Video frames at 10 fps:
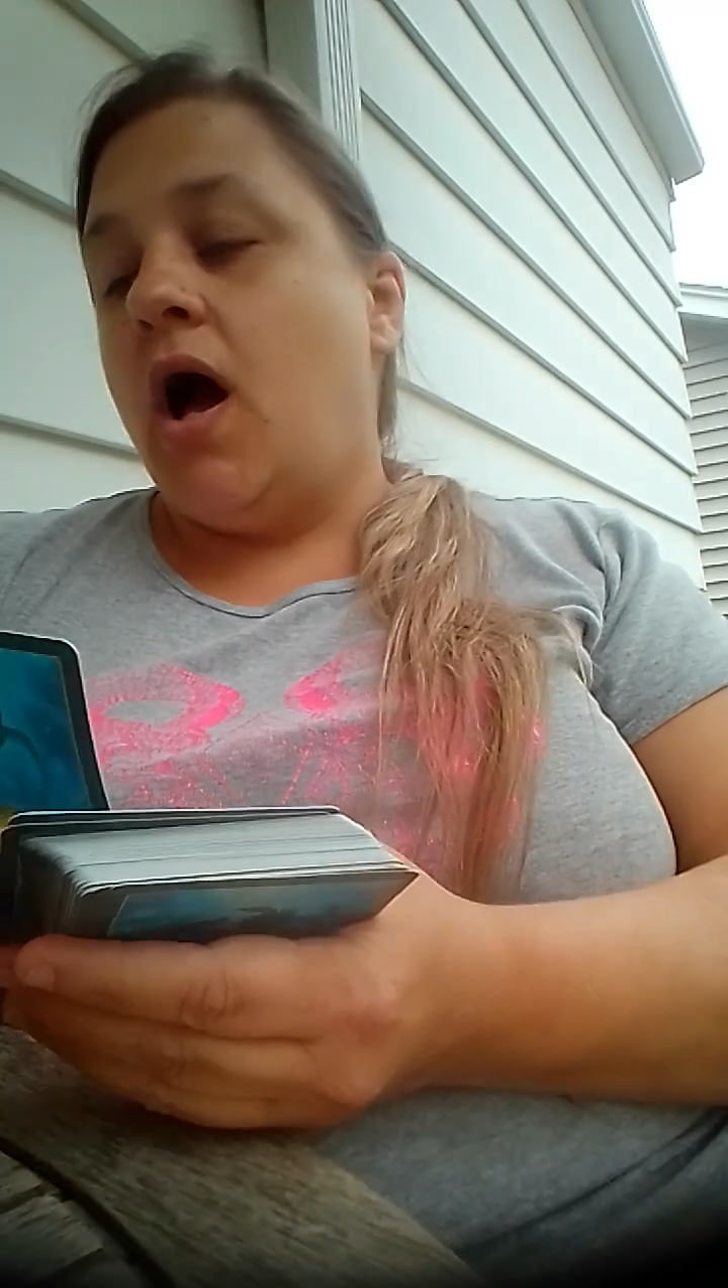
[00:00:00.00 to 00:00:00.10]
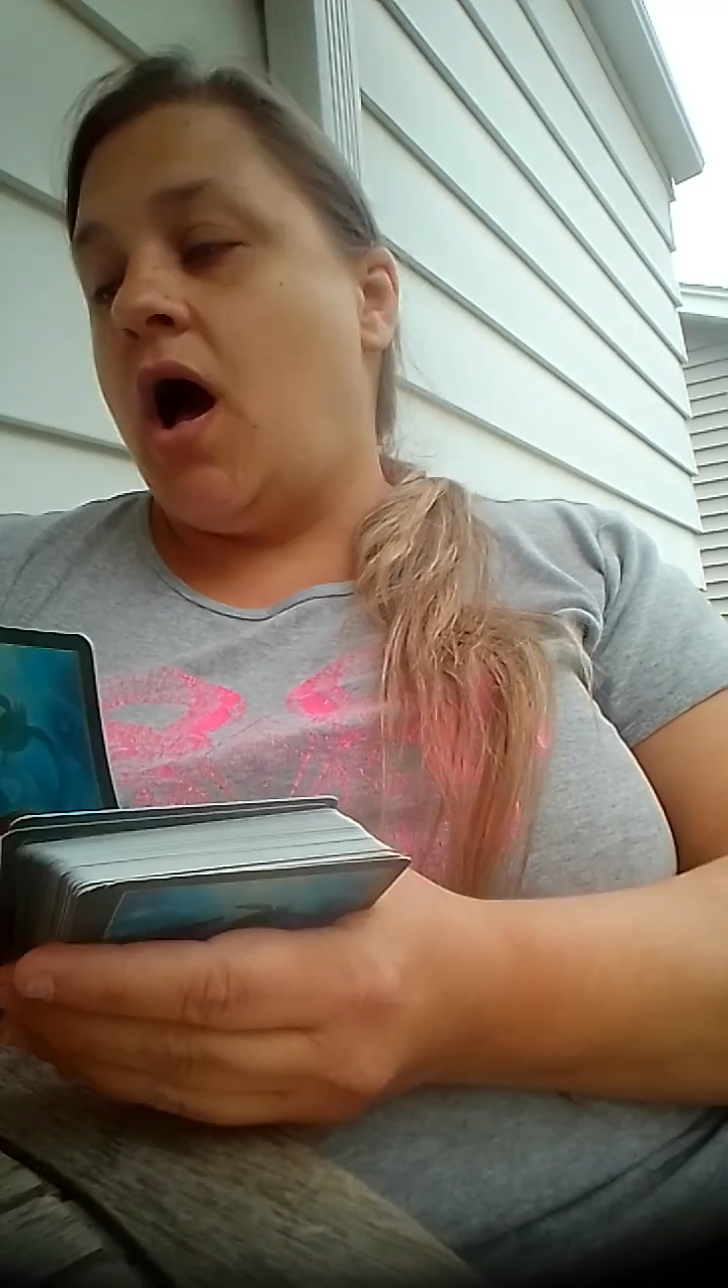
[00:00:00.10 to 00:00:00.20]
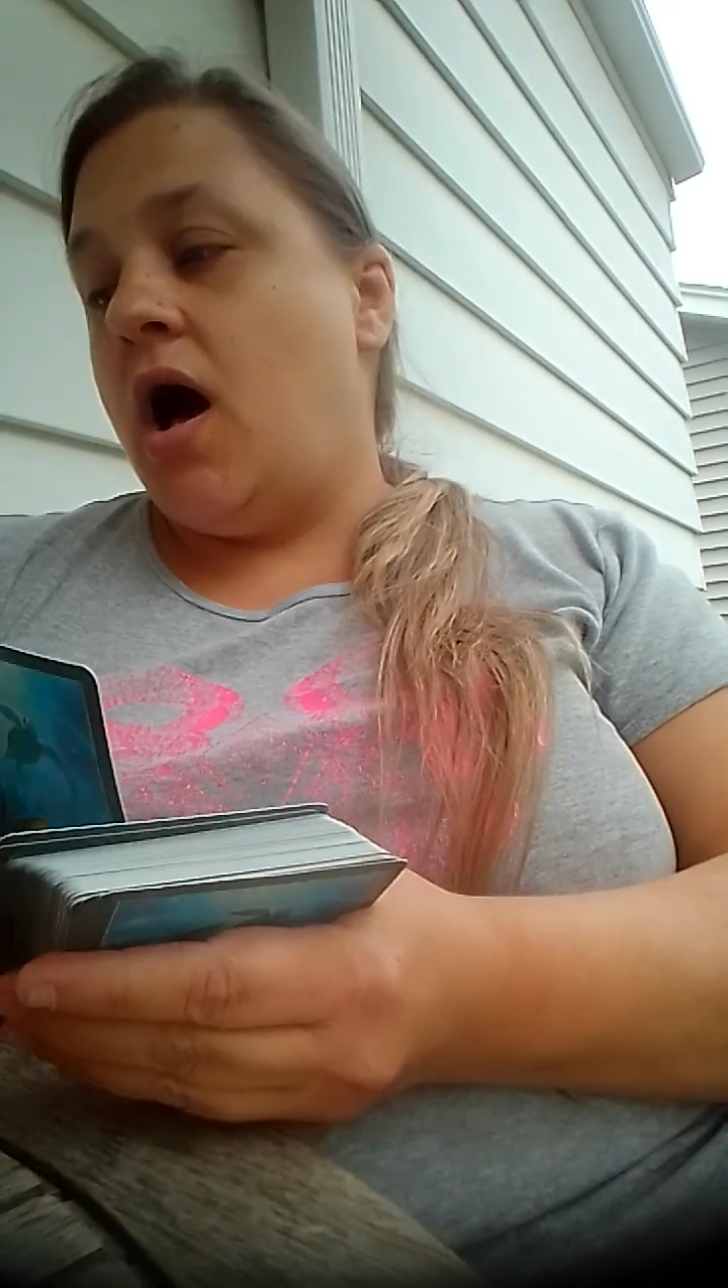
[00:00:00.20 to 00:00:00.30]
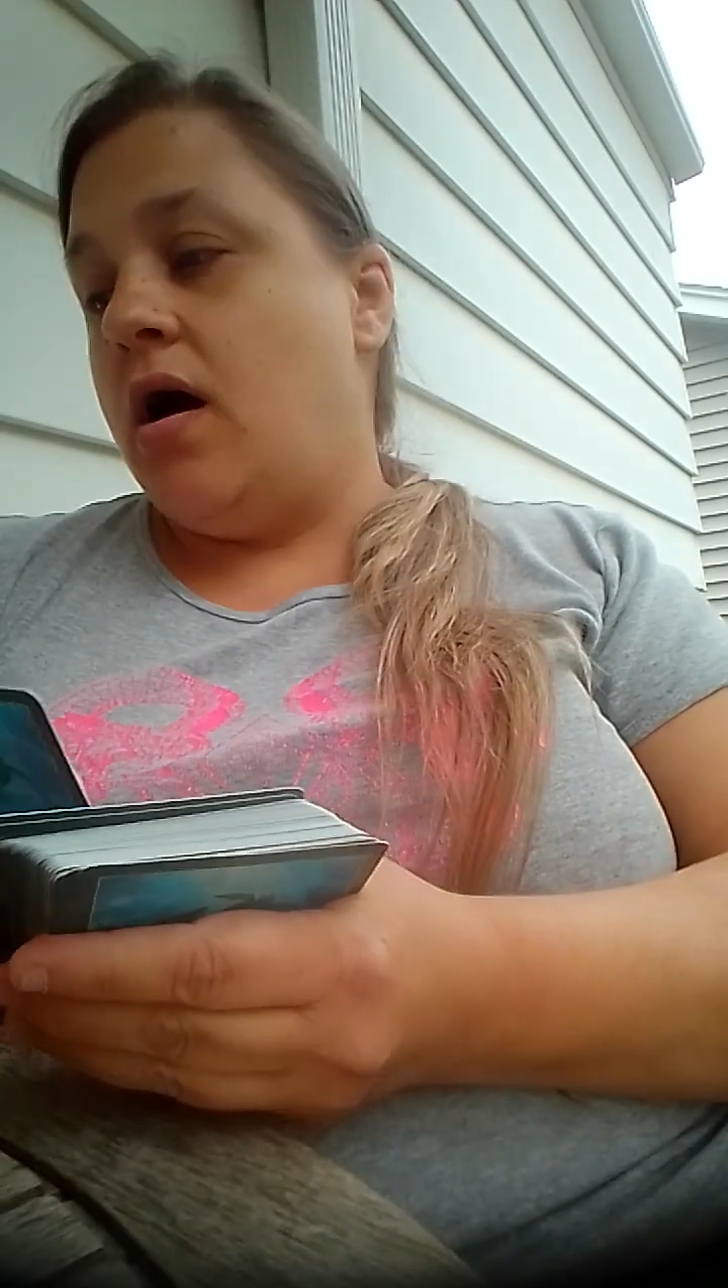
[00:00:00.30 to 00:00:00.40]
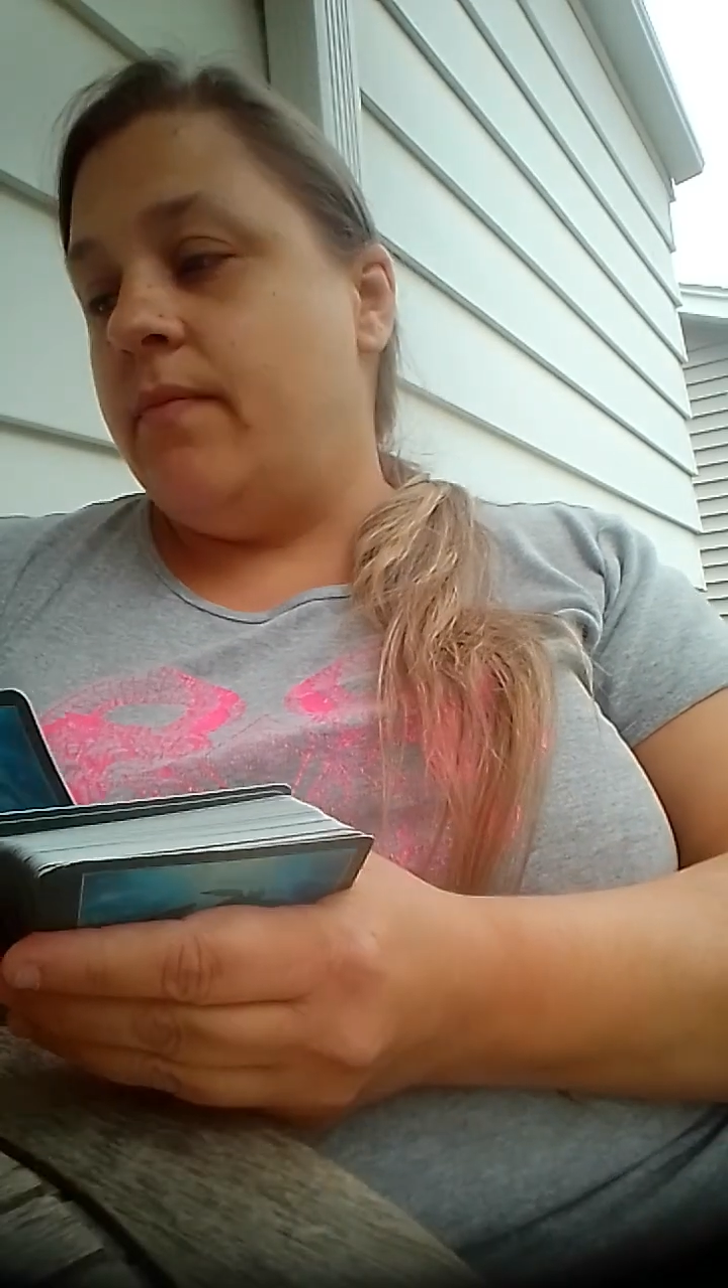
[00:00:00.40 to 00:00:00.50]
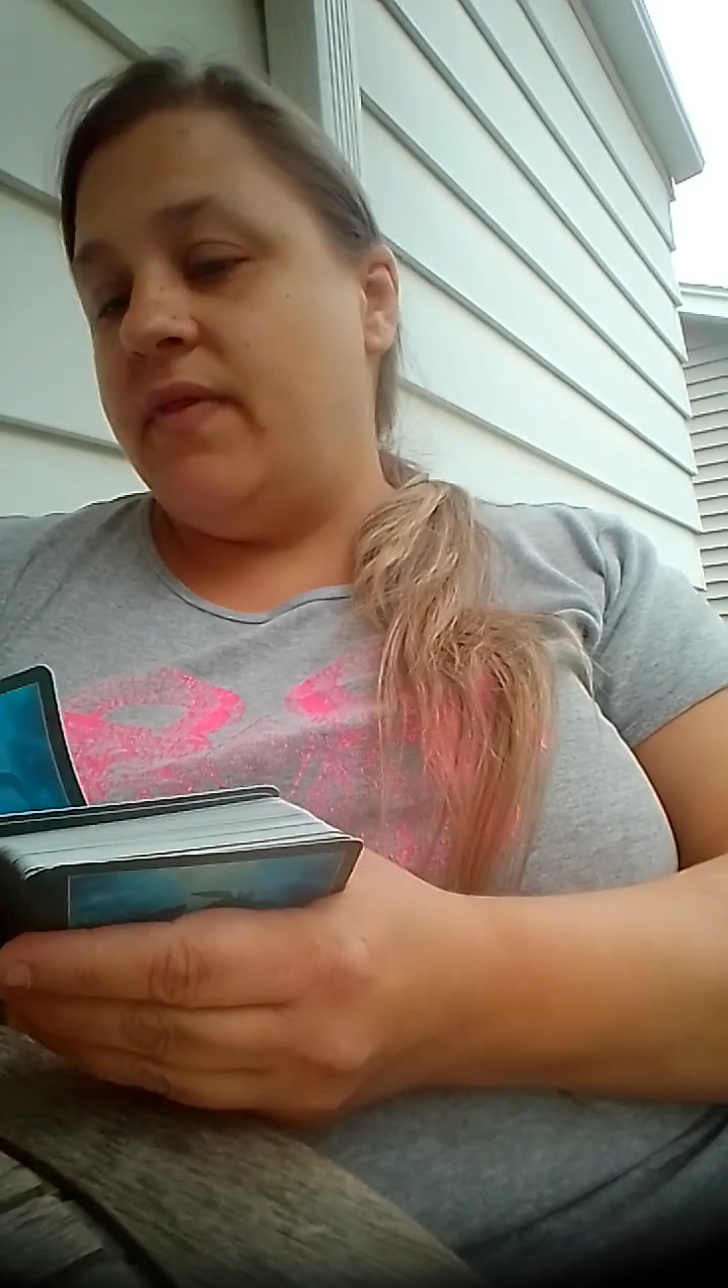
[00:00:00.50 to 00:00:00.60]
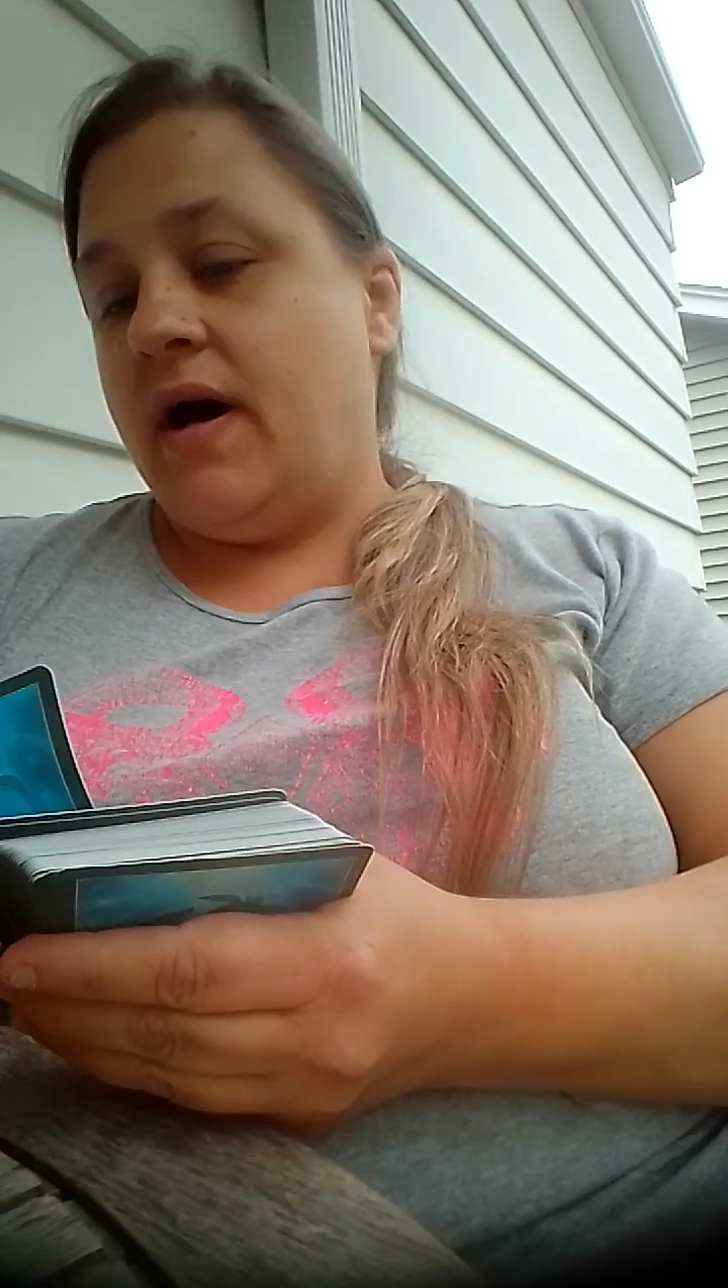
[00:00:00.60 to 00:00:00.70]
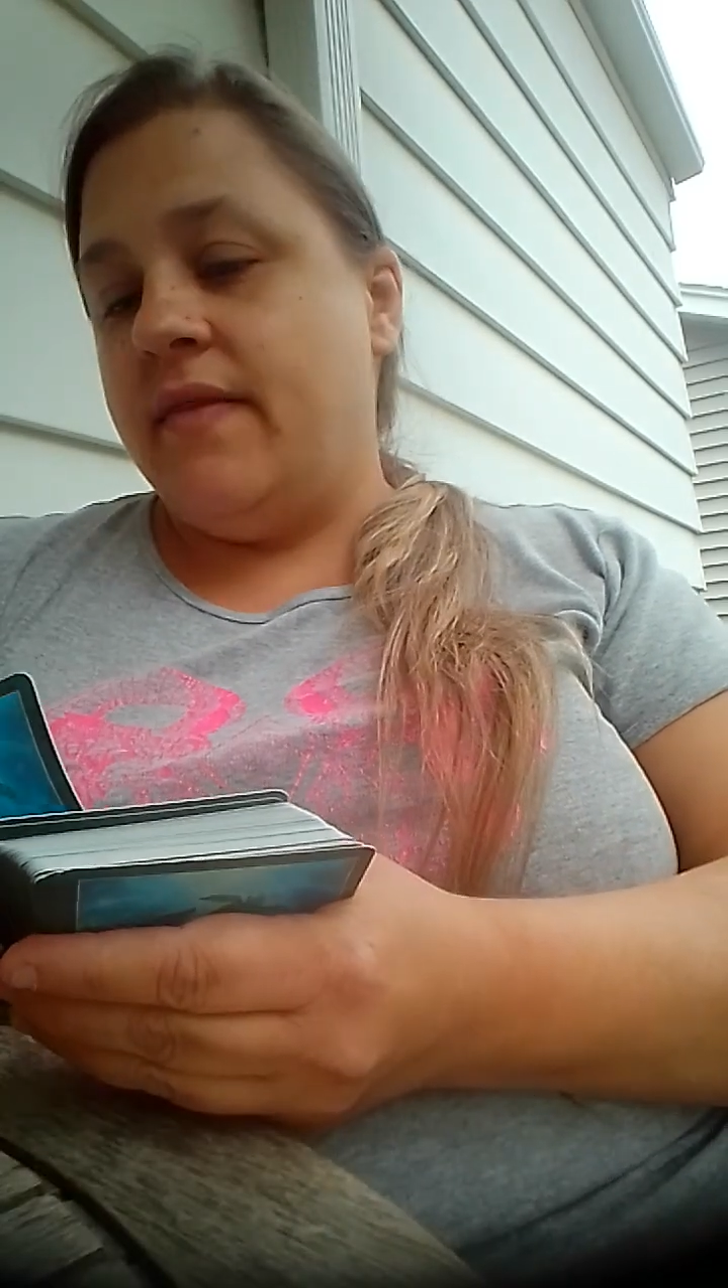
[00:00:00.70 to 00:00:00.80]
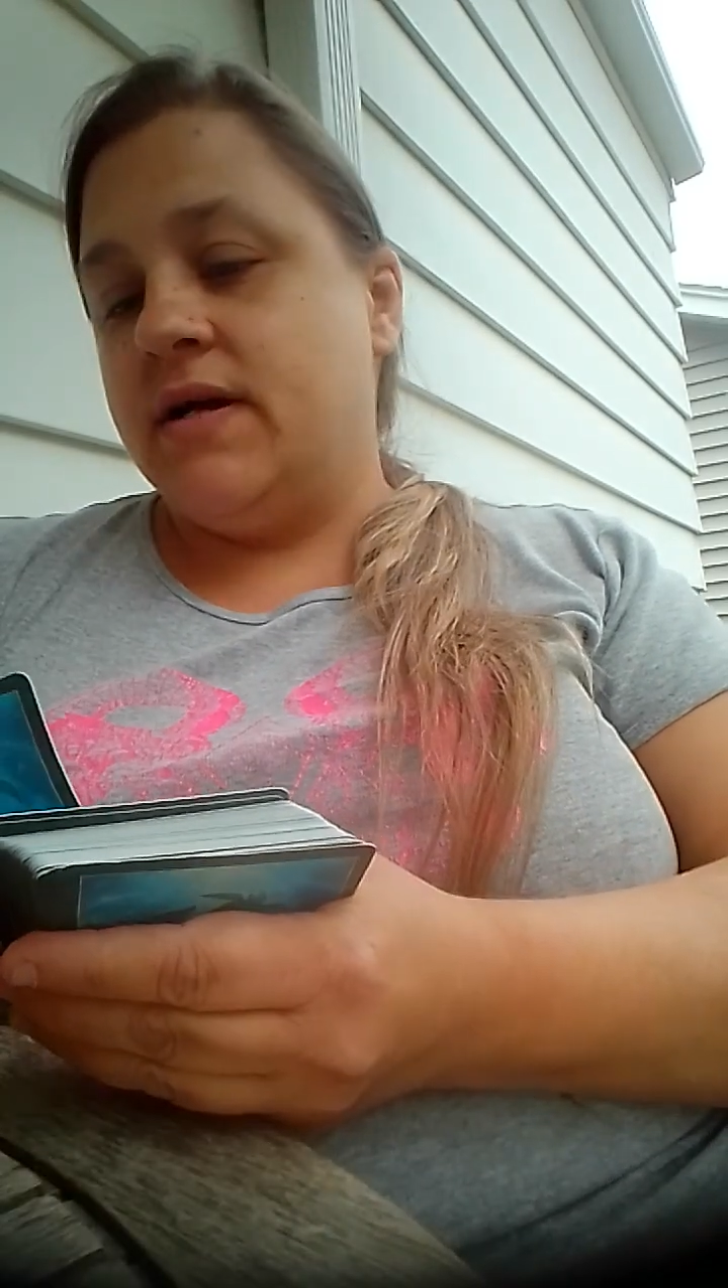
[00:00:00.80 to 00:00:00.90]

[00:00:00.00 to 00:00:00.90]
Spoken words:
The